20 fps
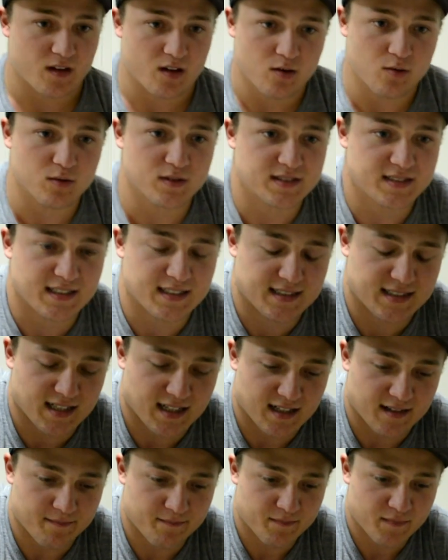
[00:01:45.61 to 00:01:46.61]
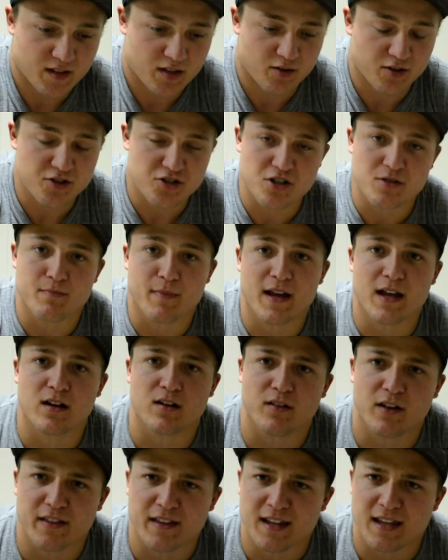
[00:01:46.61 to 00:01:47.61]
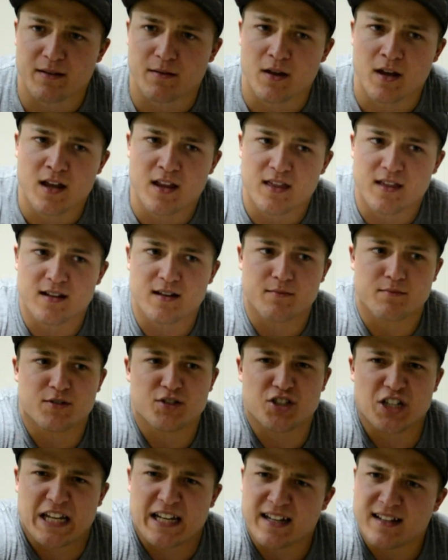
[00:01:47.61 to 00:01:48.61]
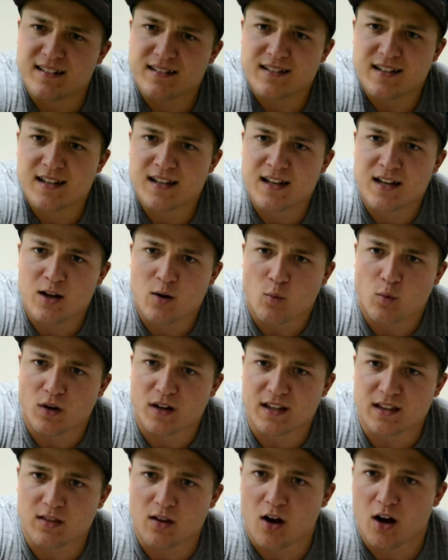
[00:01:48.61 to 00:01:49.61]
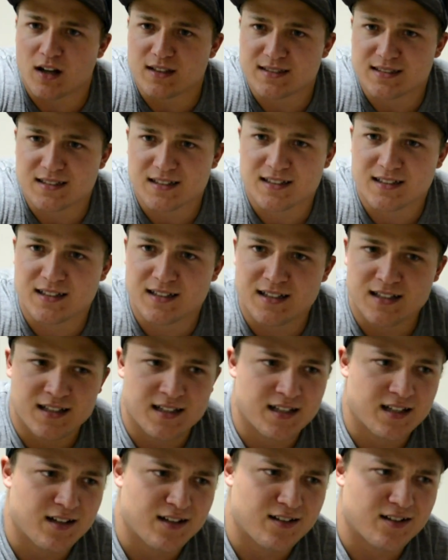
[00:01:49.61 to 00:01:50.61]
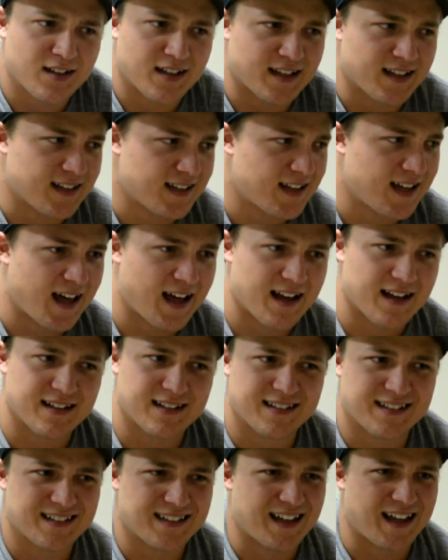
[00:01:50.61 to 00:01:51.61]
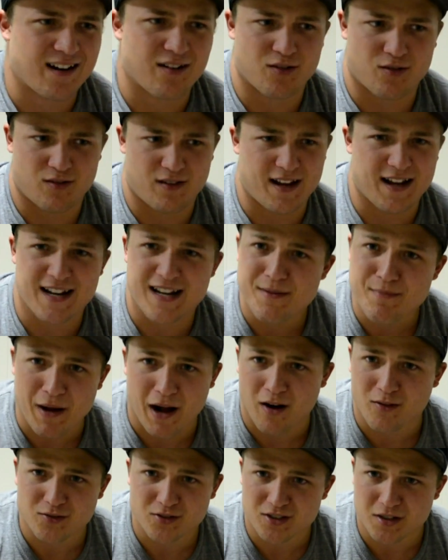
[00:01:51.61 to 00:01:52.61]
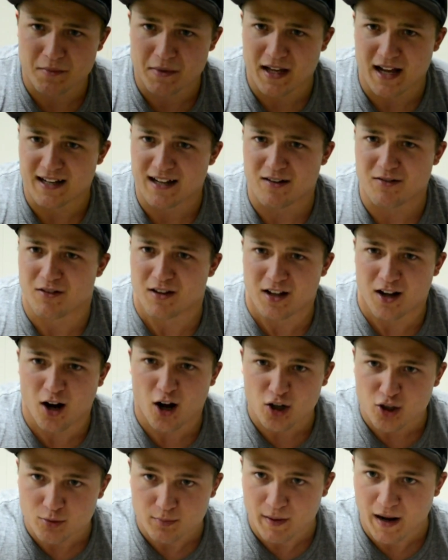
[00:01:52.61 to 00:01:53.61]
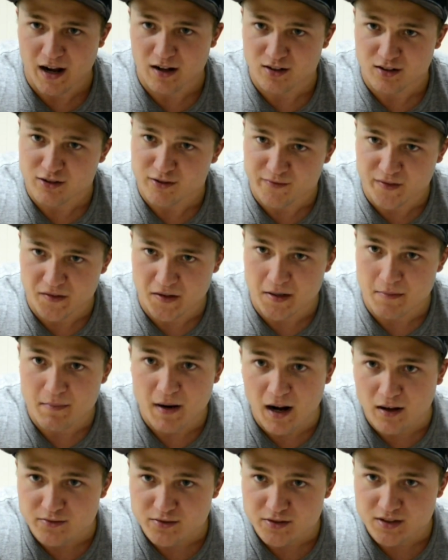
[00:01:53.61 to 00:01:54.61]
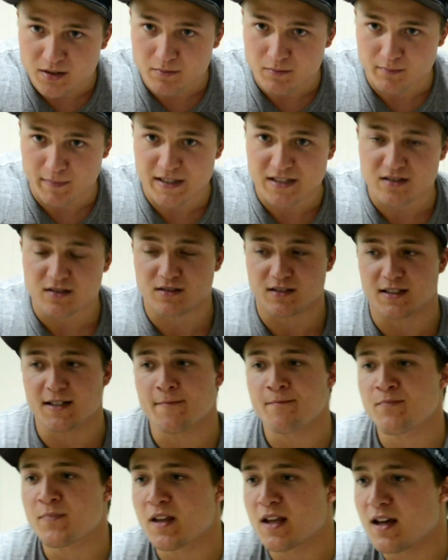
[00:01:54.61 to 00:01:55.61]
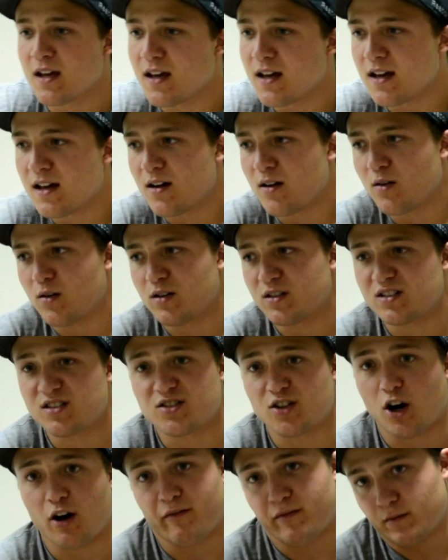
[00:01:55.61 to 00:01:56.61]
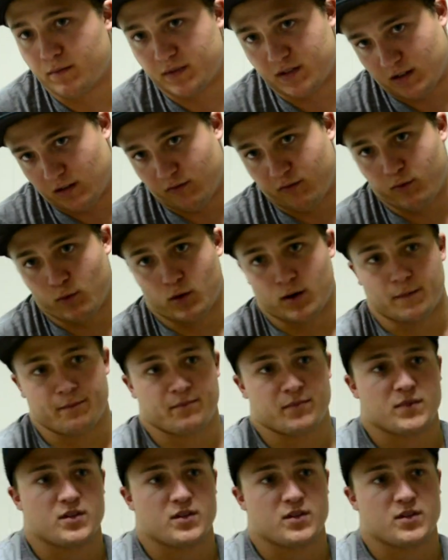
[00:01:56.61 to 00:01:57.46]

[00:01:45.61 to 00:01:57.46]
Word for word: Who is it? Christian Bale. I think he, the machinist, where he lost, like, I don't know, 80 pounds or something. He got down to like 100 pounds, 115 pounds or something. Basically starved himself for it.